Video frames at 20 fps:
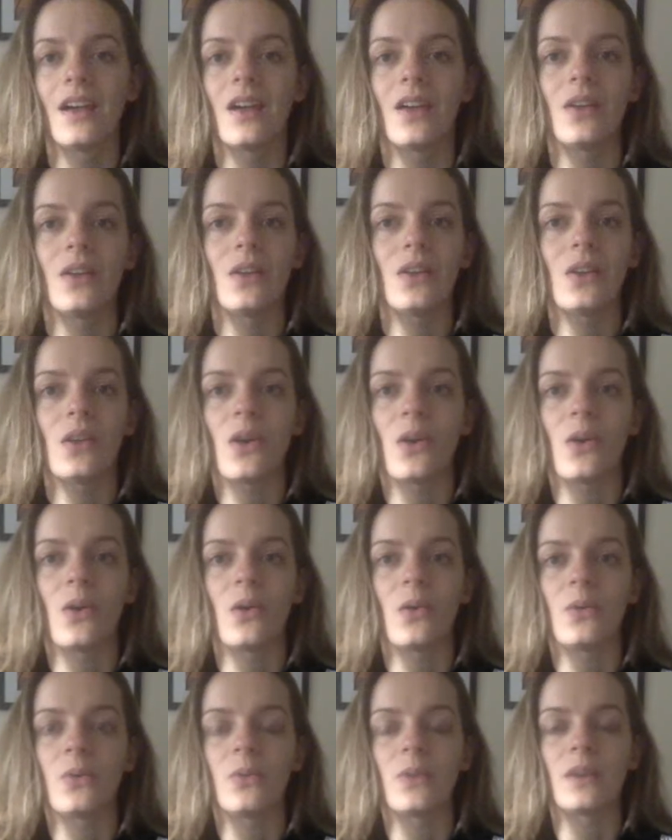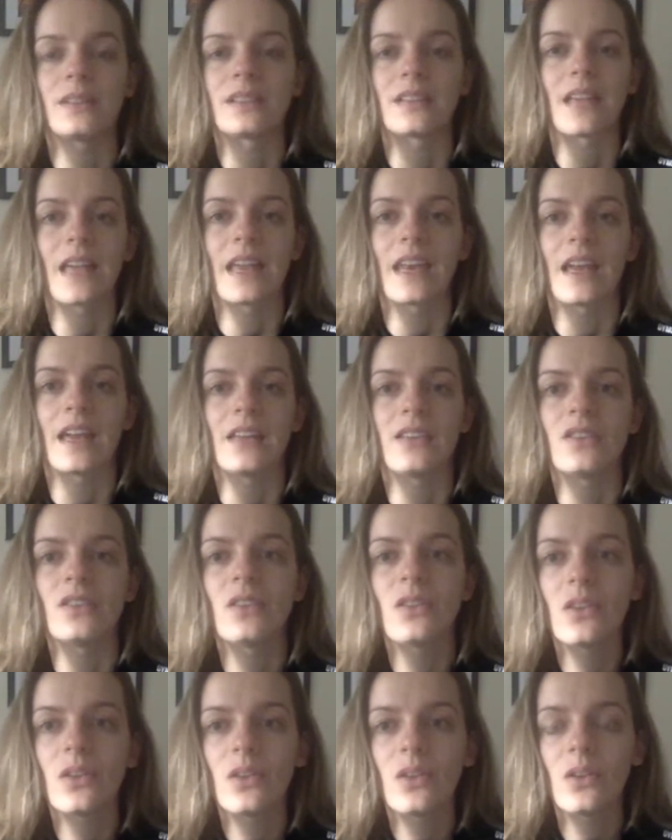what can I
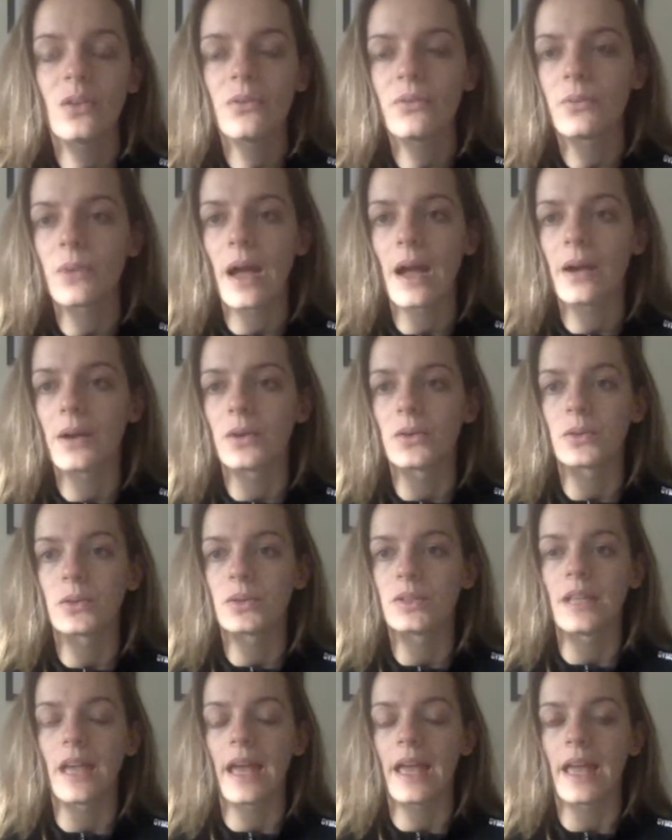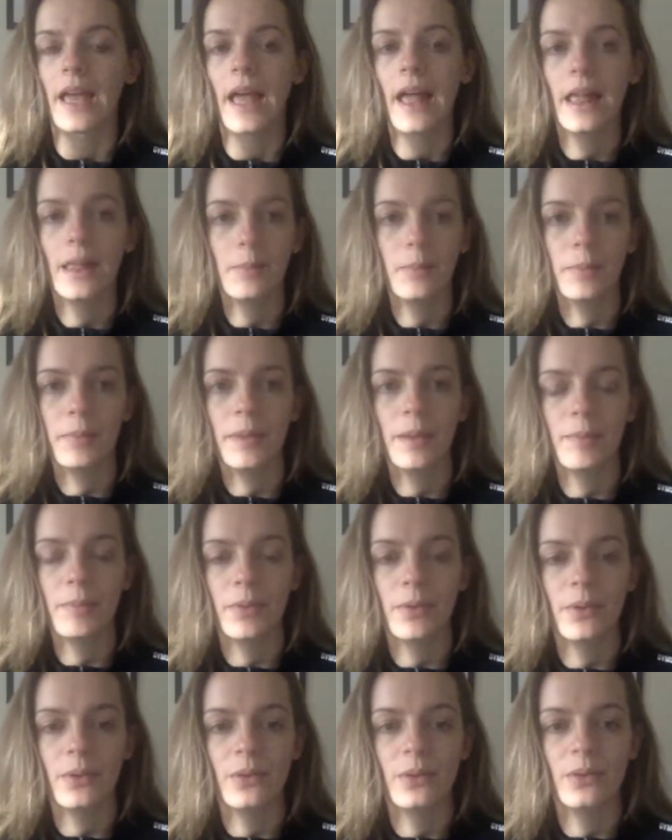do, how could I help
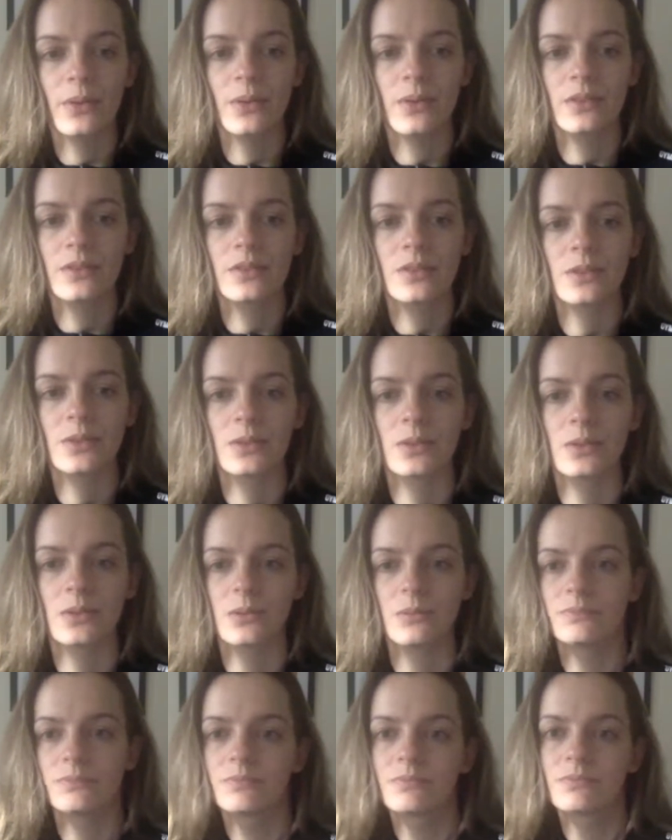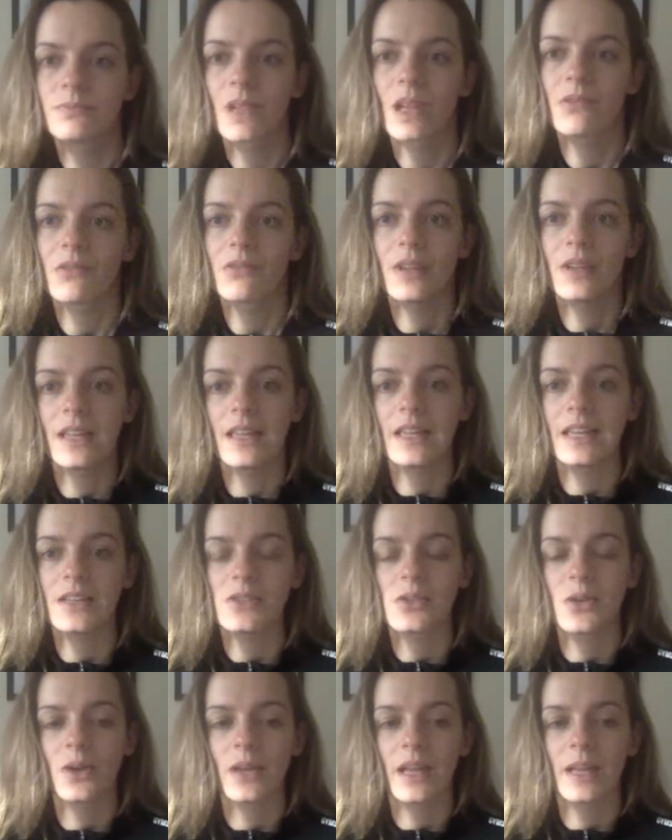people to really
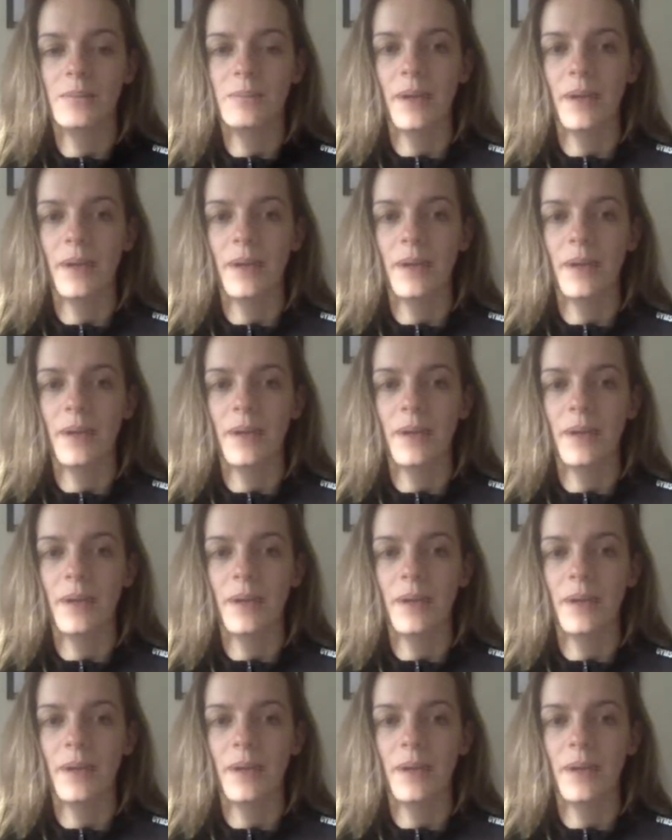enjoy it.